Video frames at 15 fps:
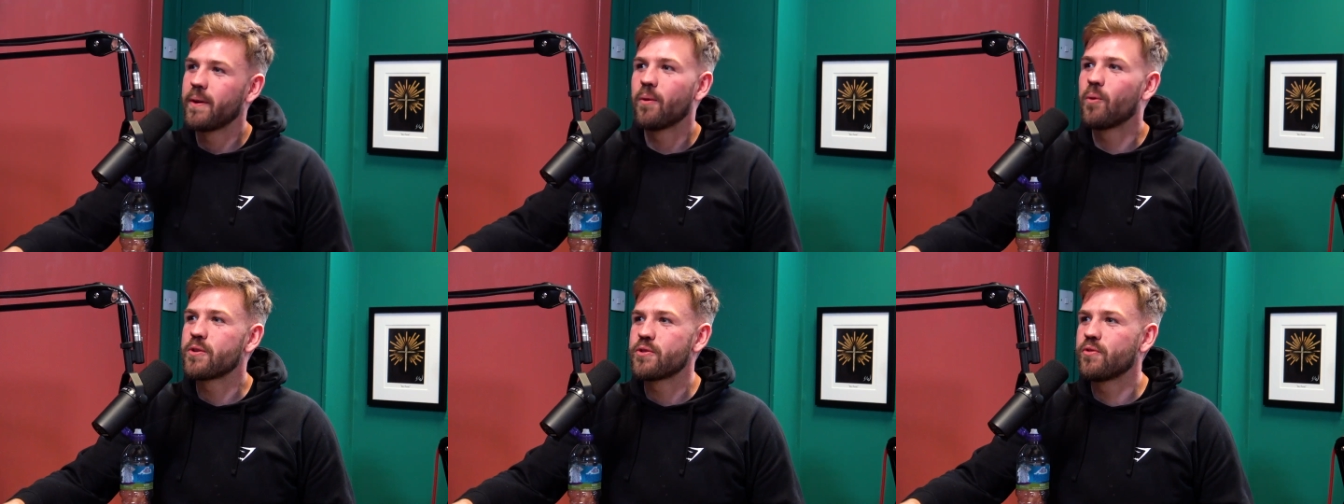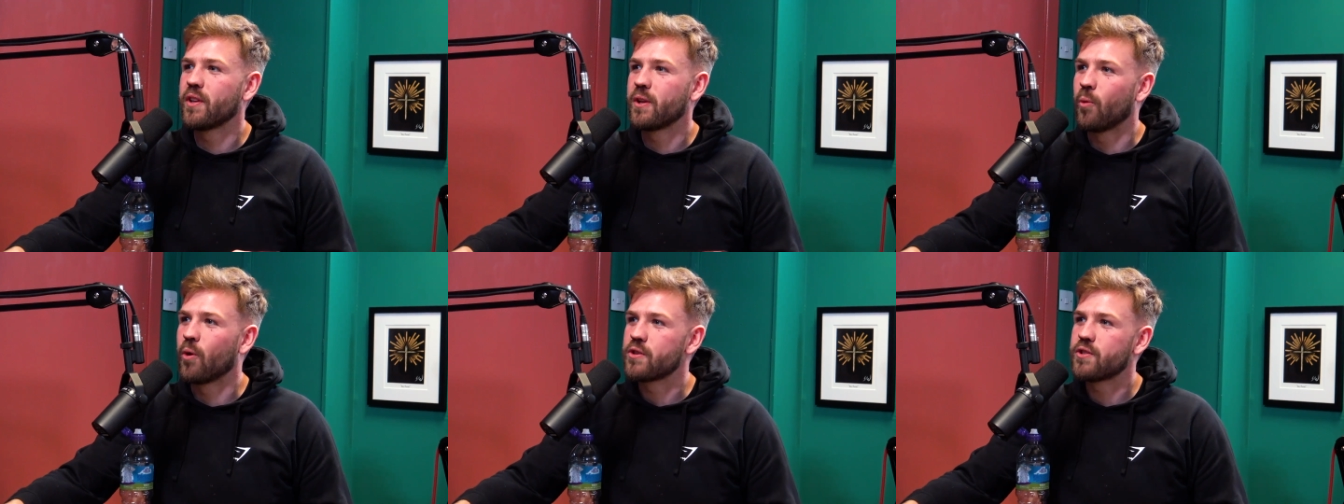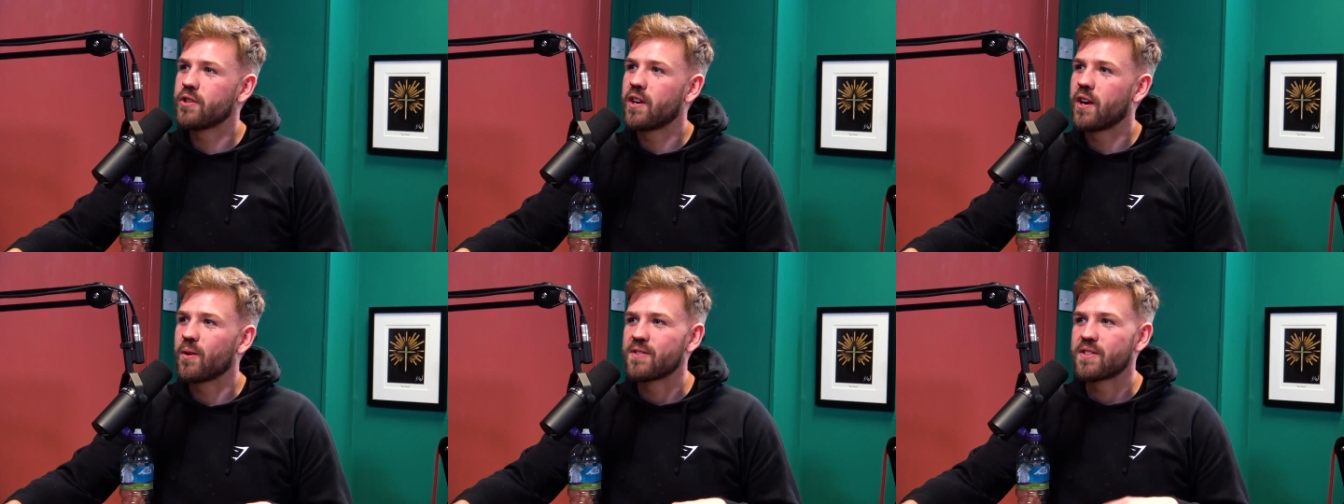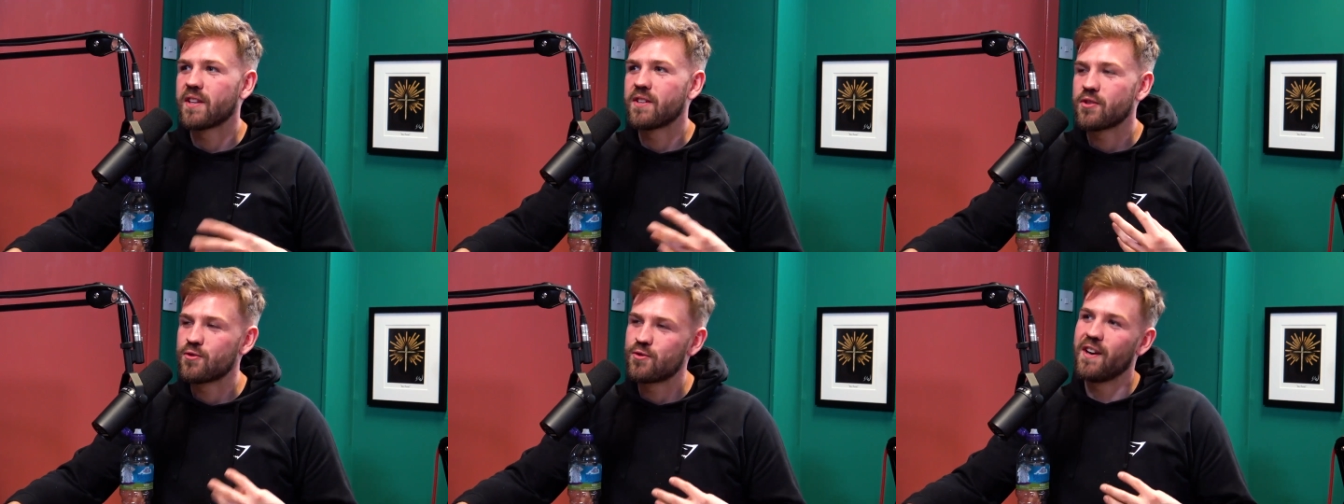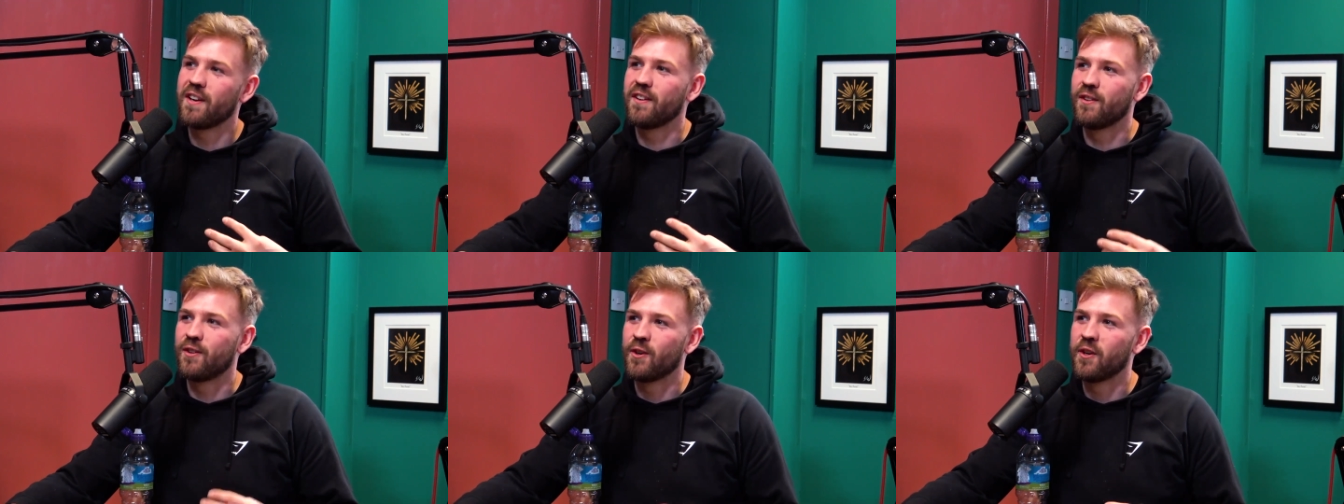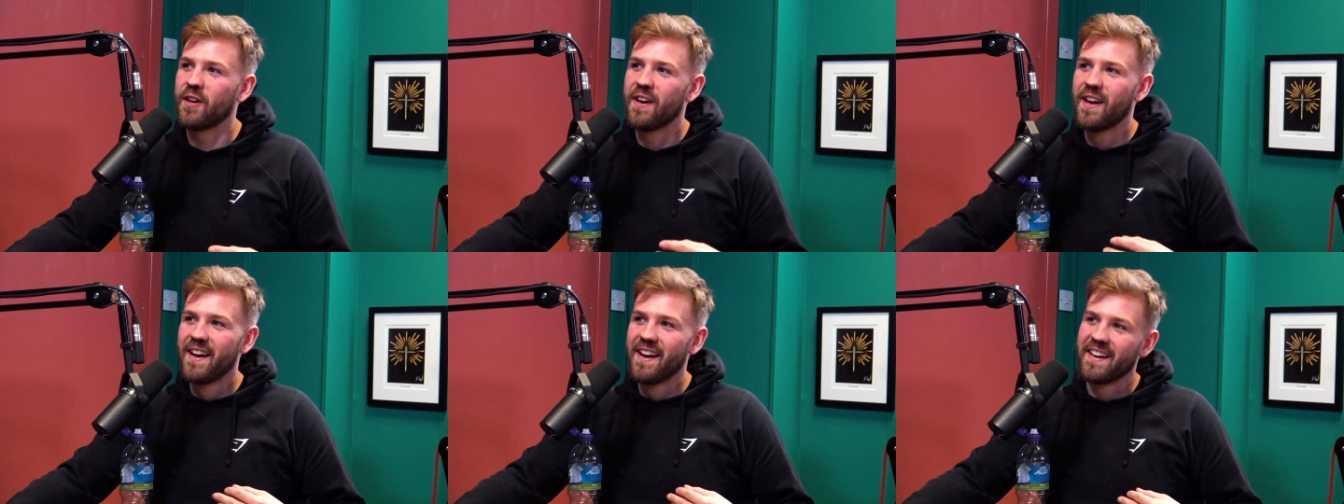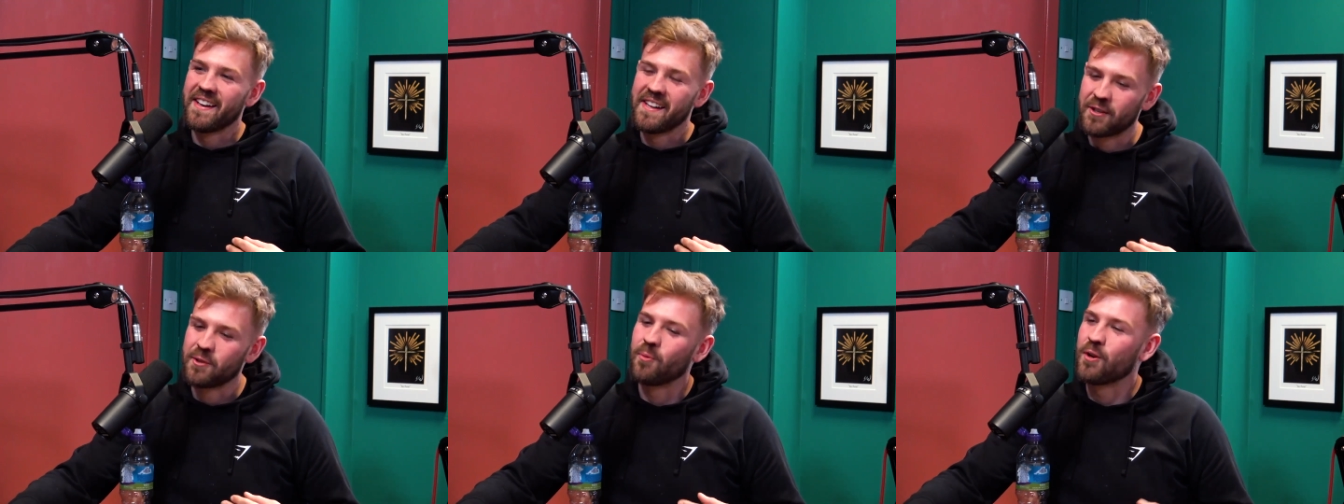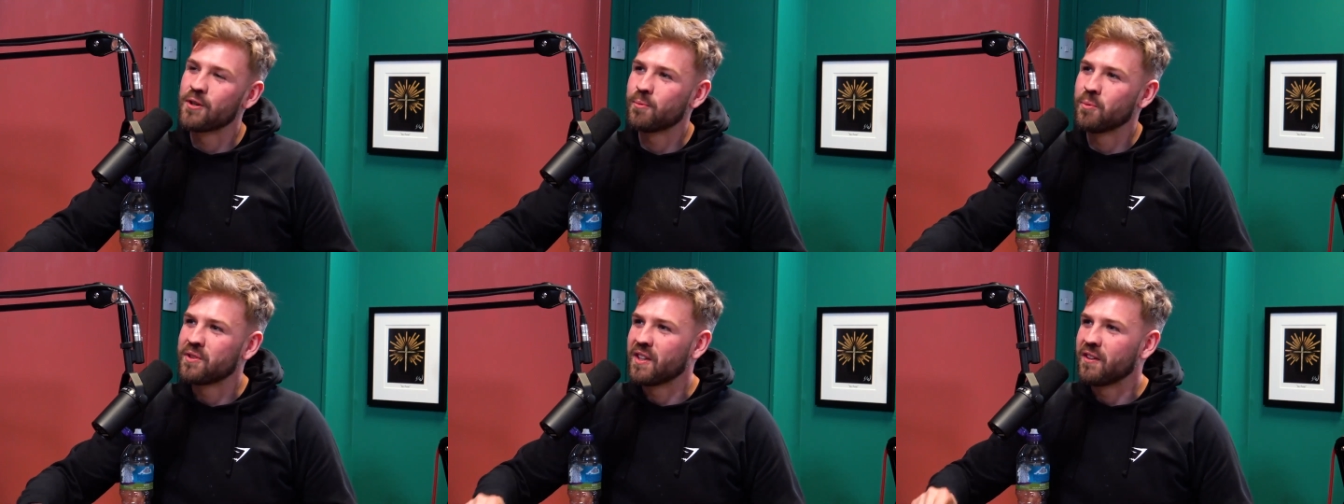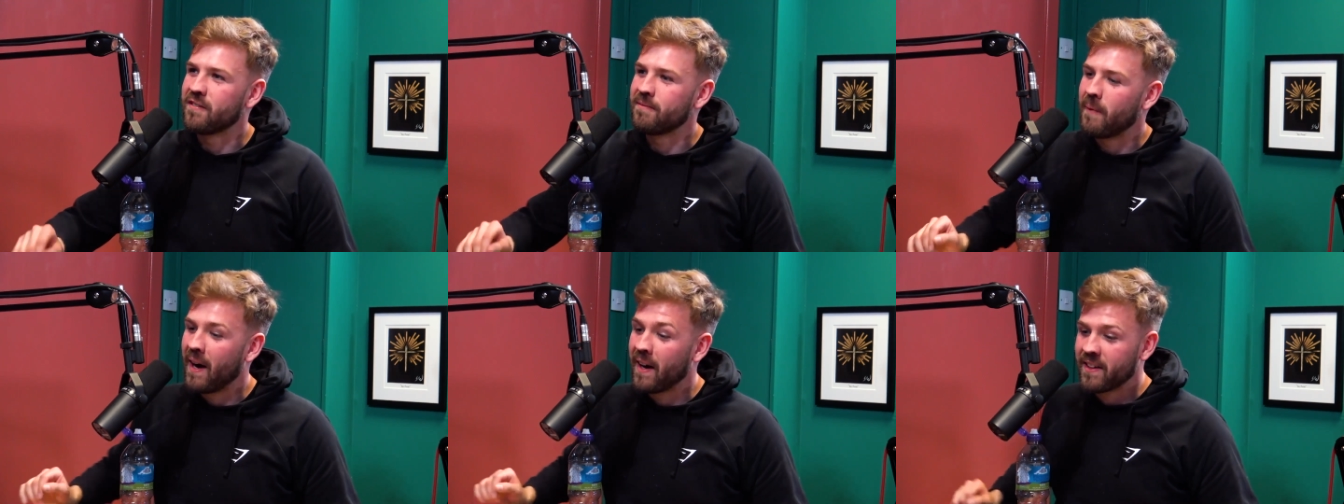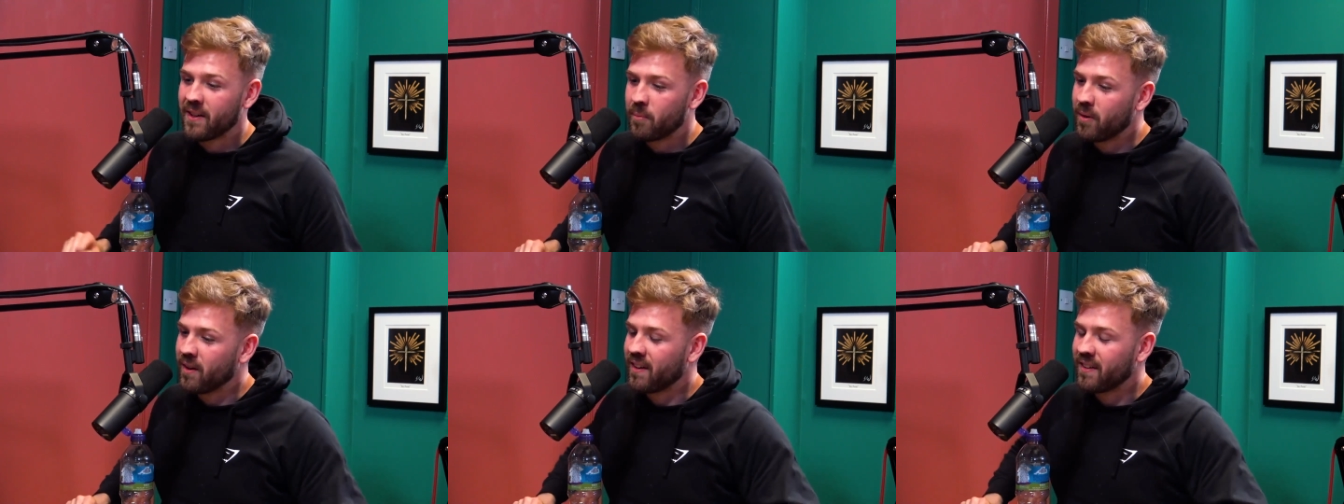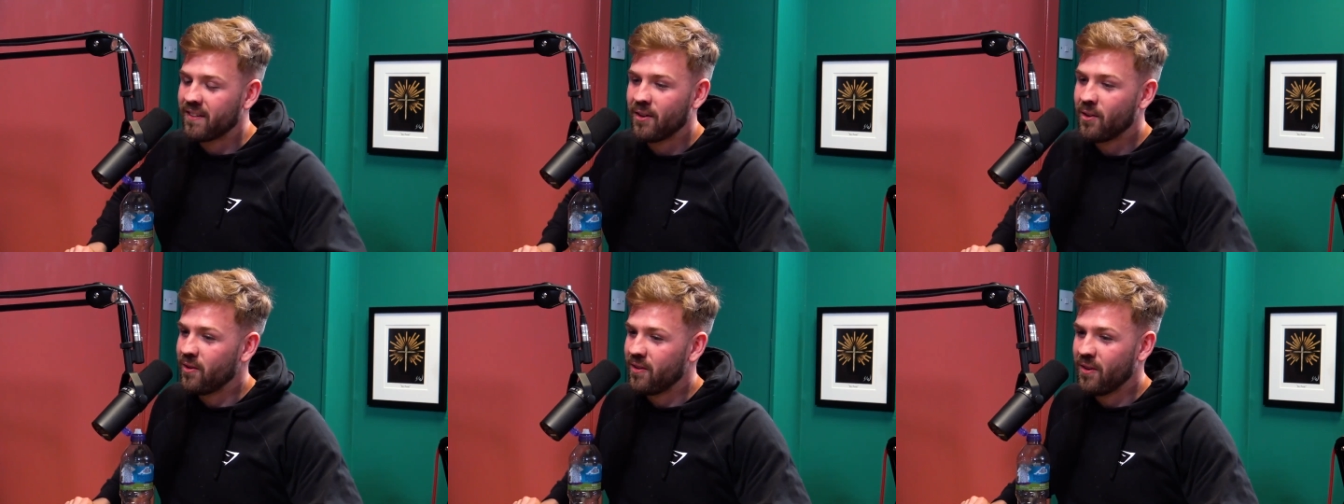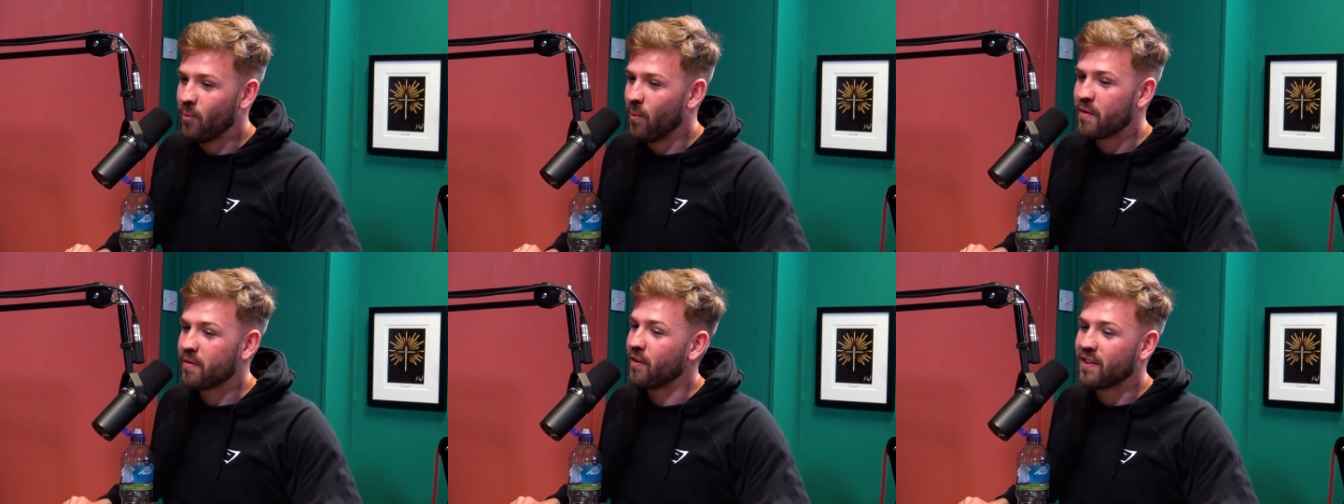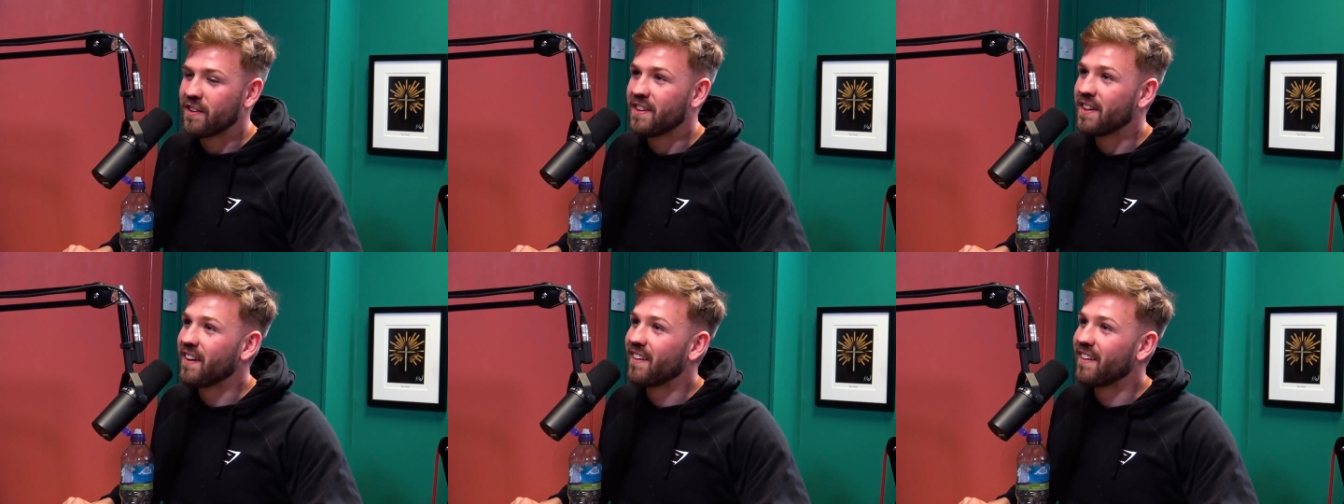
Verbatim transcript: I wasn't really watching her. I was like just trying to do it, and then I'd watch myself back, and I'd be like, mm, nowhere fucking near.